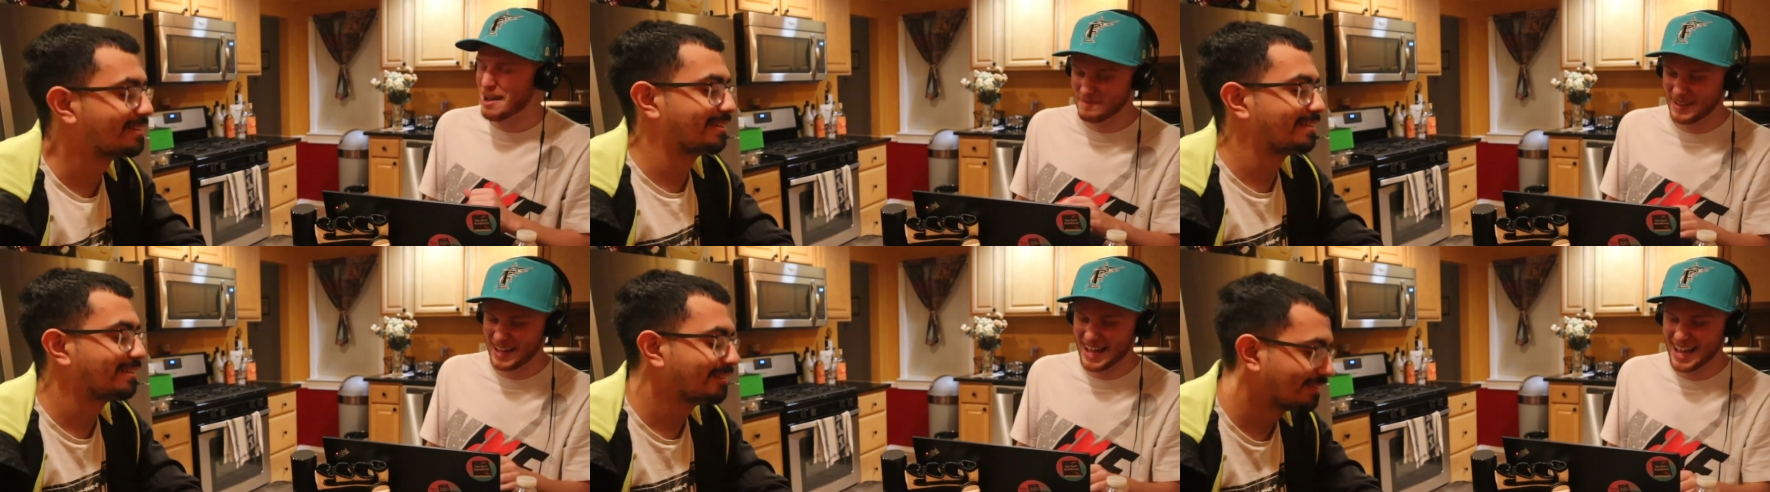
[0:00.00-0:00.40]

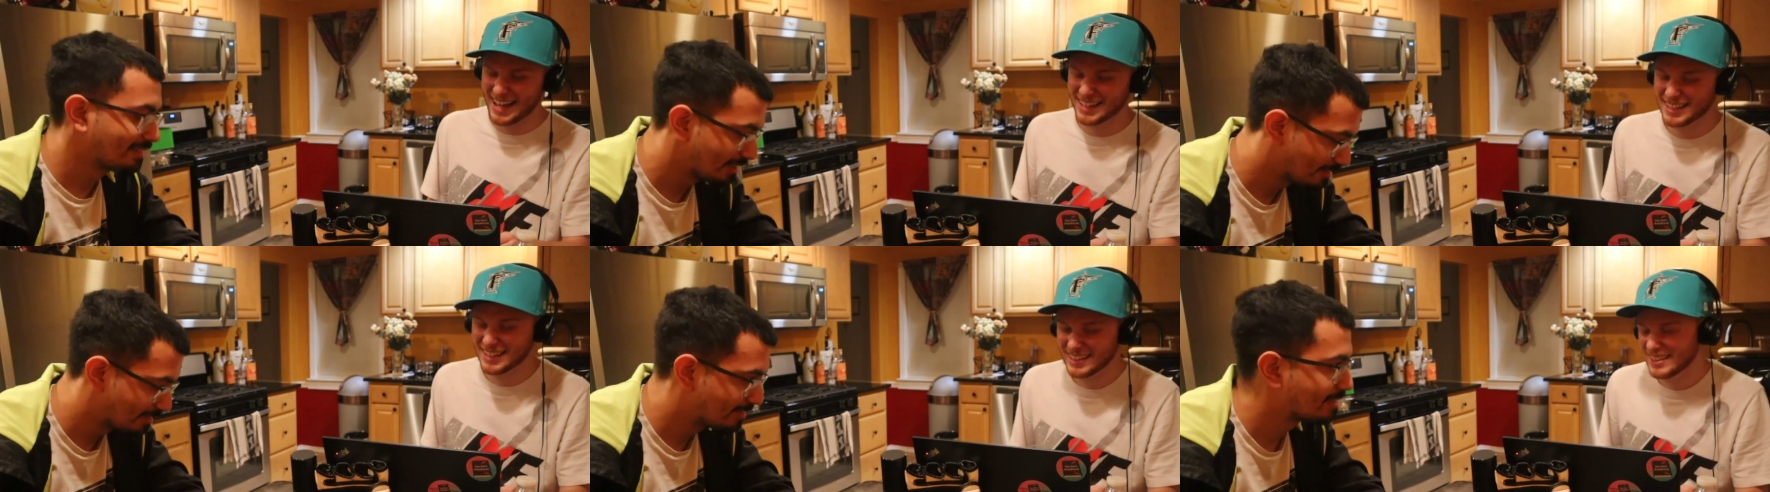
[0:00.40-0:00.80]

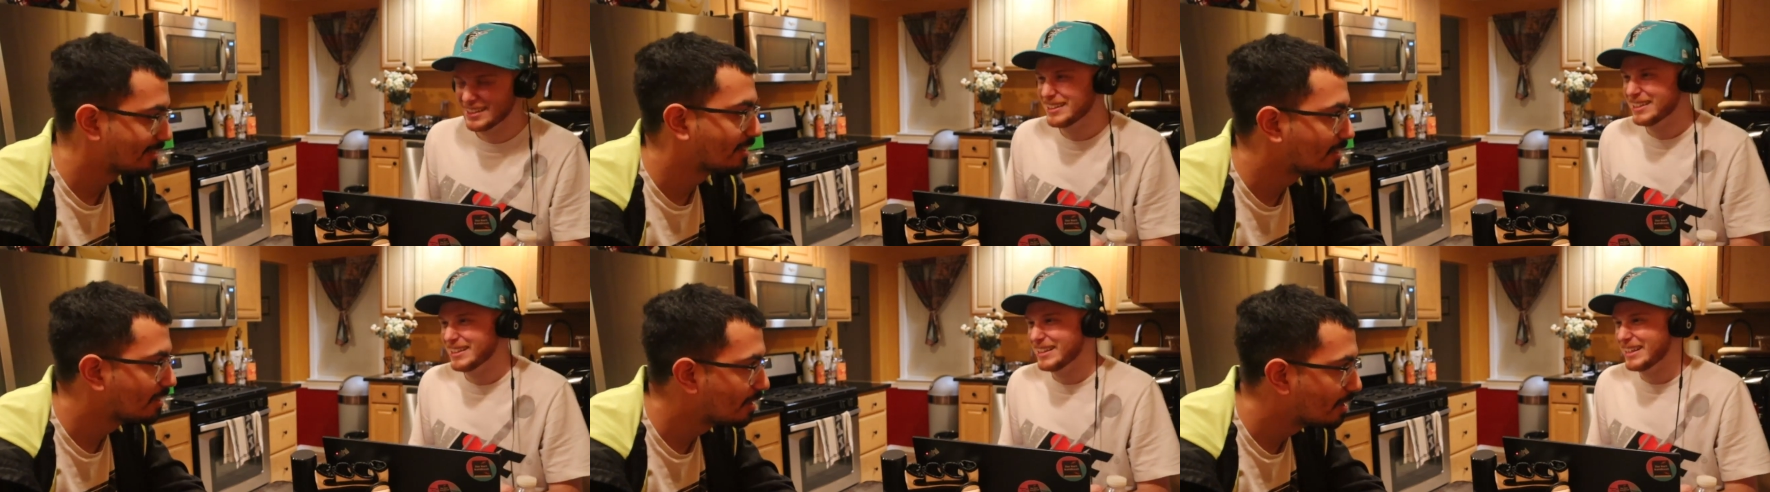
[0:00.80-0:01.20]
Speaker 1: bad.
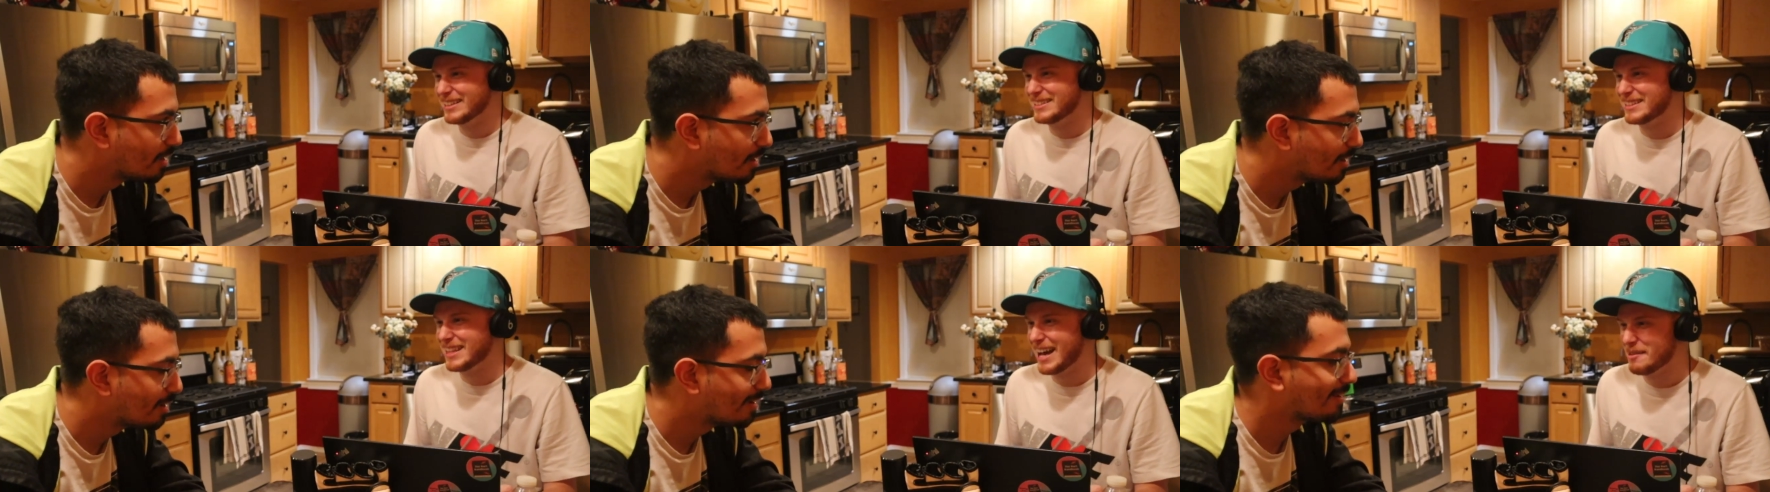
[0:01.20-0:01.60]

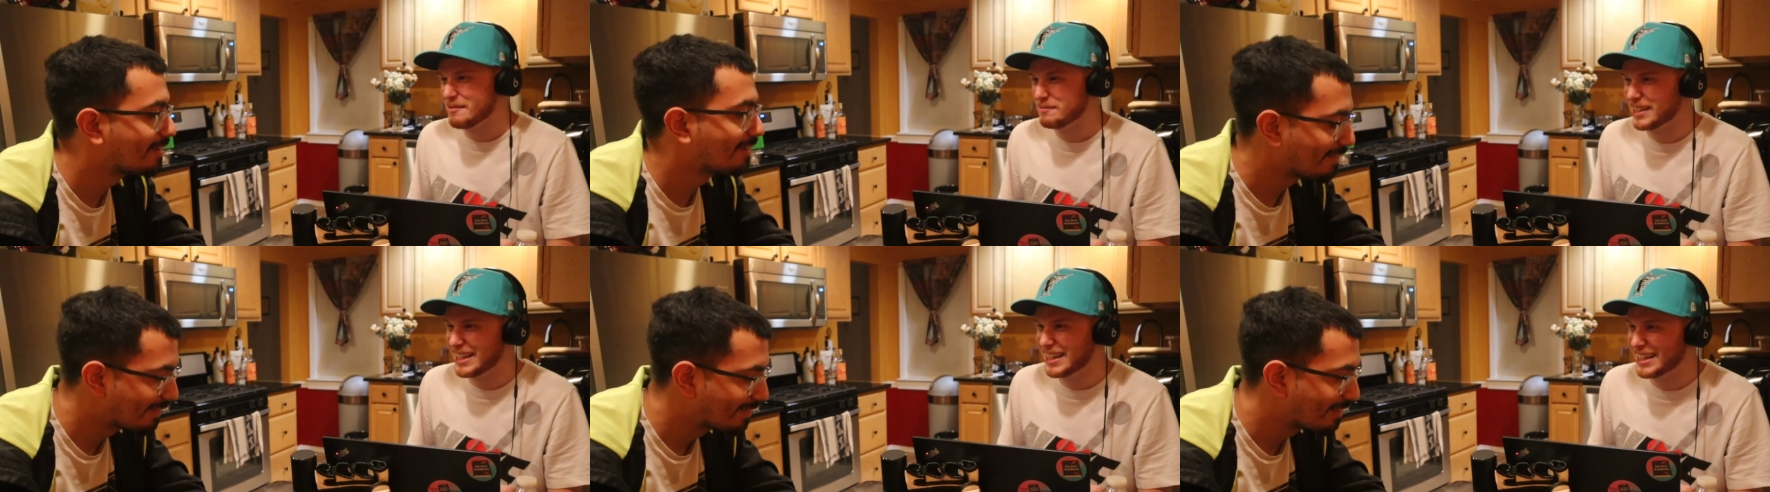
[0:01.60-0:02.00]
It's that
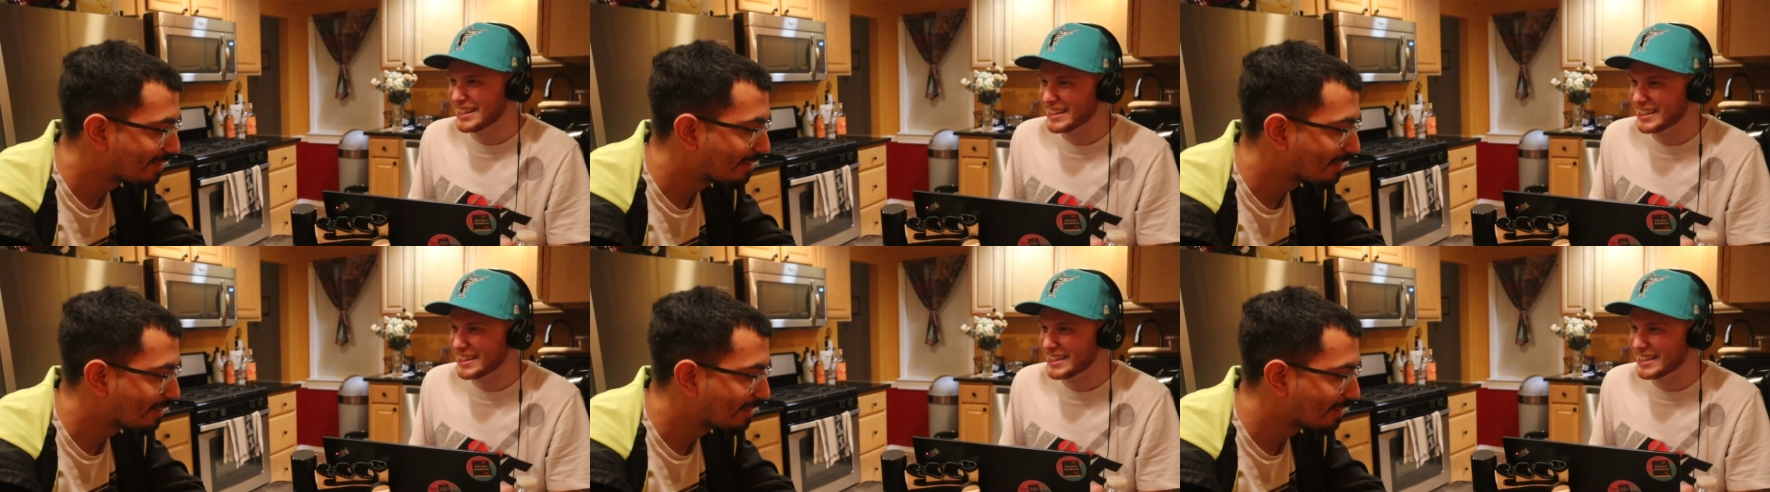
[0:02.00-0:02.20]
bad.